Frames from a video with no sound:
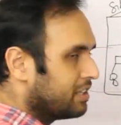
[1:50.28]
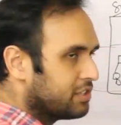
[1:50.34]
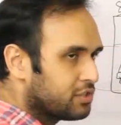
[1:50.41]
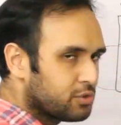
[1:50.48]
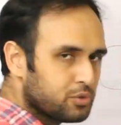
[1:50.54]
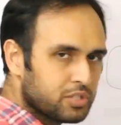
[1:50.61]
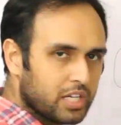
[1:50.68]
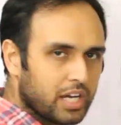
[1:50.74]
these
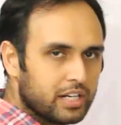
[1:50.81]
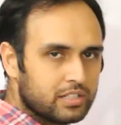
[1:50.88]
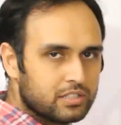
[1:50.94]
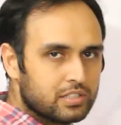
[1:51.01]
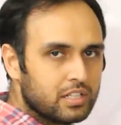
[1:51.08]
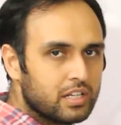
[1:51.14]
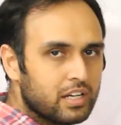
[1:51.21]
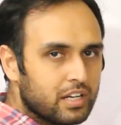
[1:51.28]
two
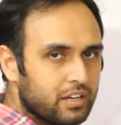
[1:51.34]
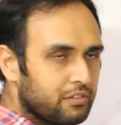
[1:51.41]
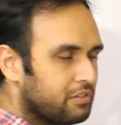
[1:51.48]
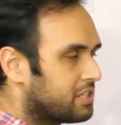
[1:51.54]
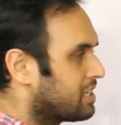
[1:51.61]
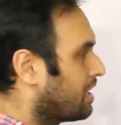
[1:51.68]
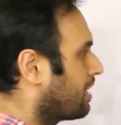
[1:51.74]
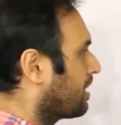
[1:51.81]
sites
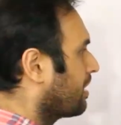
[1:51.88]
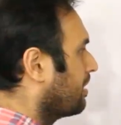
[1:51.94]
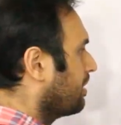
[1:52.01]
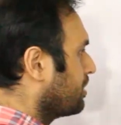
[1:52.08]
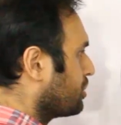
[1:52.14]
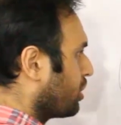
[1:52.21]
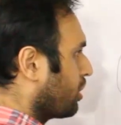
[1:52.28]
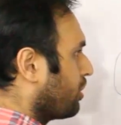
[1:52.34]
which
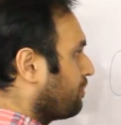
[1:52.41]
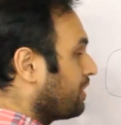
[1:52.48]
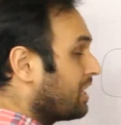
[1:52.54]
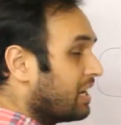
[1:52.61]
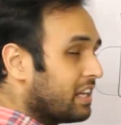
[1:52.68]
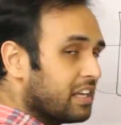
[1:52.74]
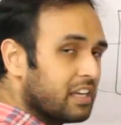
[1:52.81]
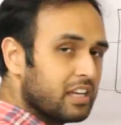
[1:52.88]
are
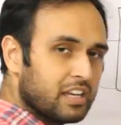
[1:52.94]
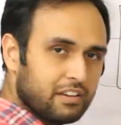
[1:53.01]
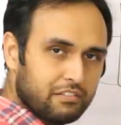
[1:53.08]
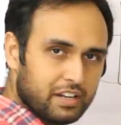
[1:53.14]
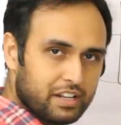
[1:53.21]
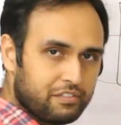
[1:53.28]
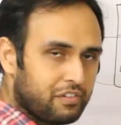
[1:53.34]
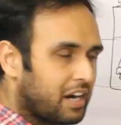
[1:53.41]
geographically
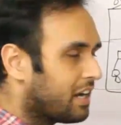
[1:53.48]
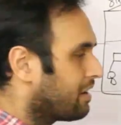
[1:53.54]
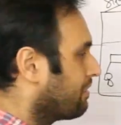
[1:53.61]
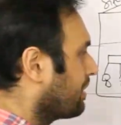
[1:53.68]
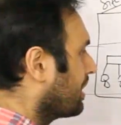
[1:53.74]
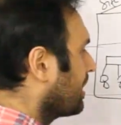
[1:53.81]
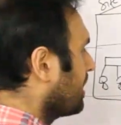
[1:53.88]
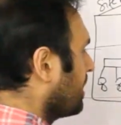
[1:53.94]
very far
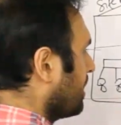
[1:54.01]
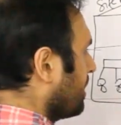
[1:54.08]
away,